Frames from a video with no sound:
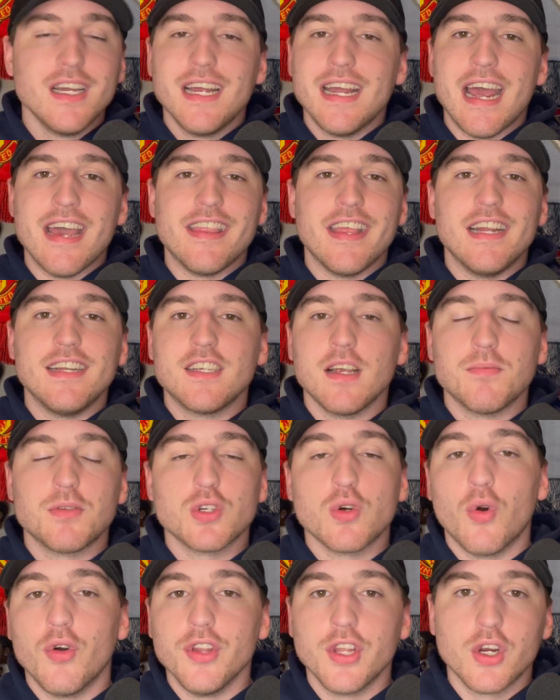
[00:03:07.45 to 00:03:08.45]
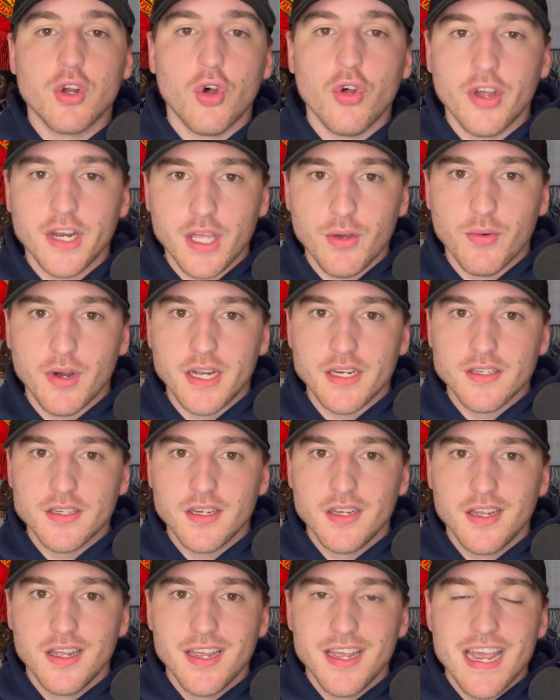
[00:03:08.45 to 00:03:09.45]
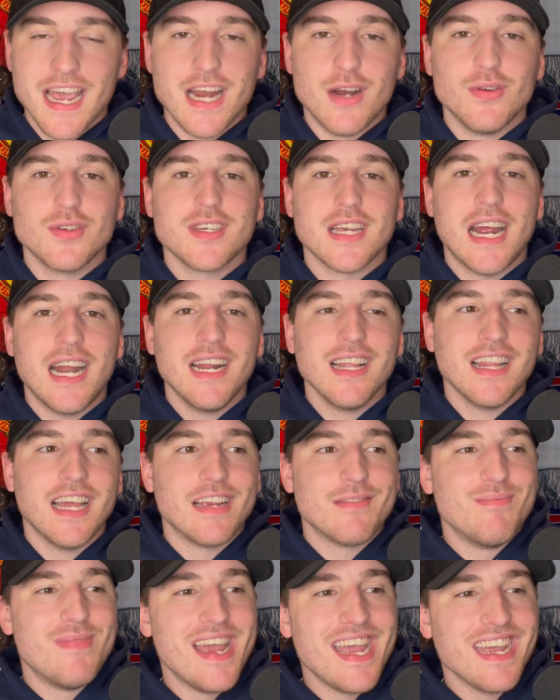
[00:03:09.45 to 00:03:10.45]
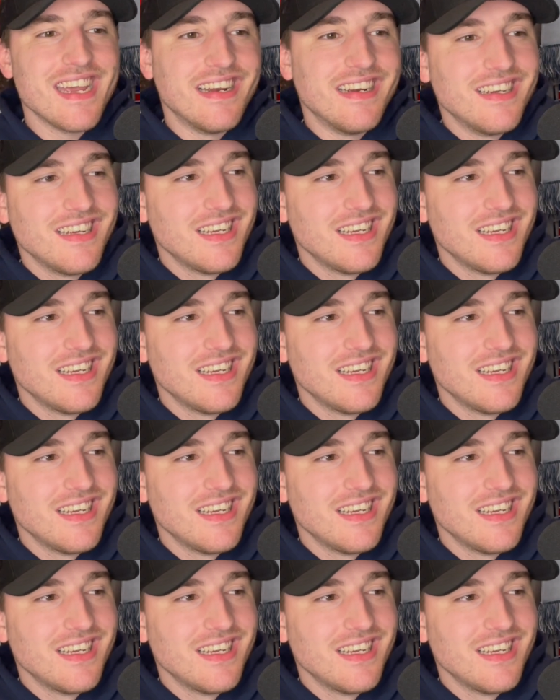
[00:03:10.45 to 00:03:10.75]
and then ends up scoring the goal anyways. And it was kind of like, man,